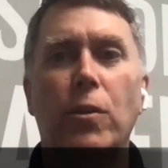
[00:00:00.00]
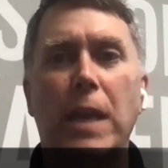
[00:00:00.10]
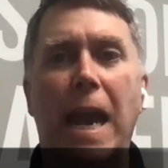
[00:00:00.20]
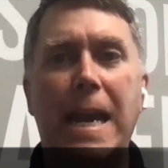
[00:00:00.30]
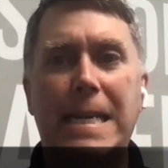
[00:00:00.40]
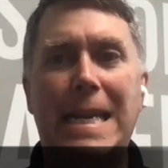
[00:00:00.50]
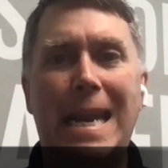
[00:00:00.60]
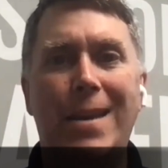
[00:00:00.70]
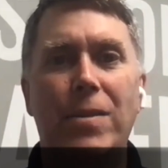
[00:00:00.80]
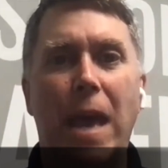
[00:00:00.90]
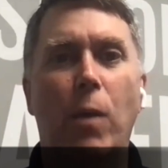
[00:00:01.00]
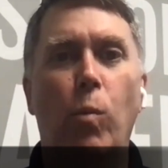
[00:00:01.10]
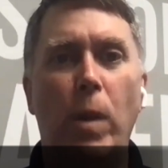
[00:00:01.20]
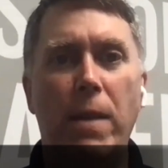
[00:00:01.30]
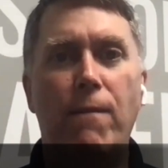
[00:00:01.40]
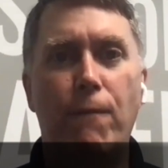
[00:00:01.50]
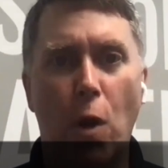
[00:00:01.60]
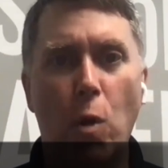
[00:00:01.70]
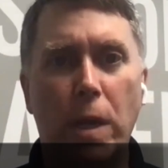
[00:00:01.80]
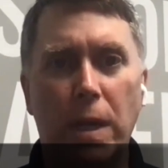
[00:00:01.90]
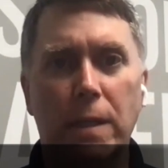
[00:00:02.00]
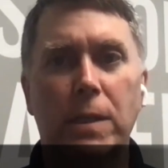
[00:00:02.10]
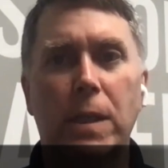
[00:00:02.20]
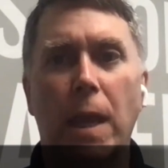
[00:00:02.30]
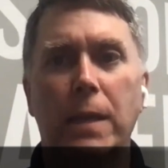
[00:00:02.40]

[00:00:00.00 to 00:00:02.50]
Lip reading: the idea that we focus